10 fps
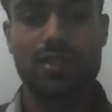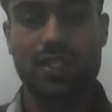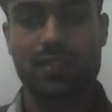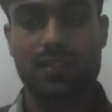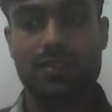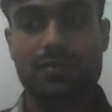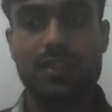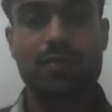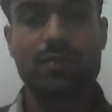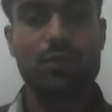Then
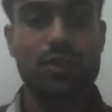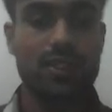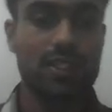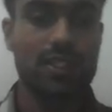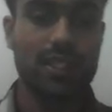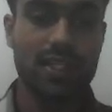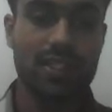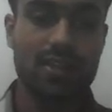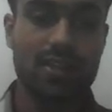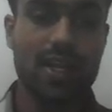we put
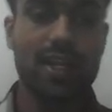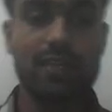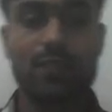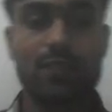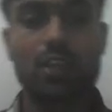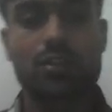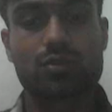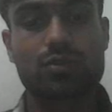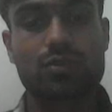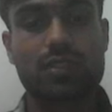container id.
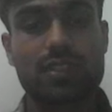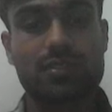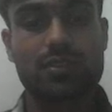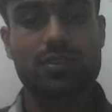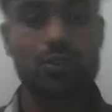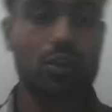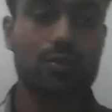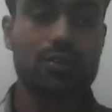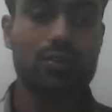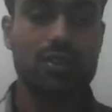So this
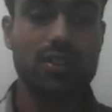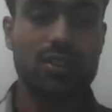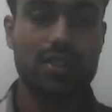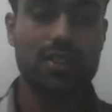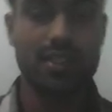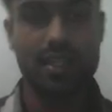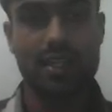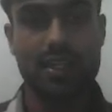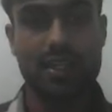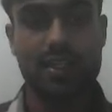stops a
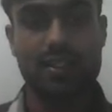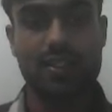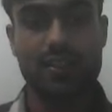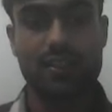running container.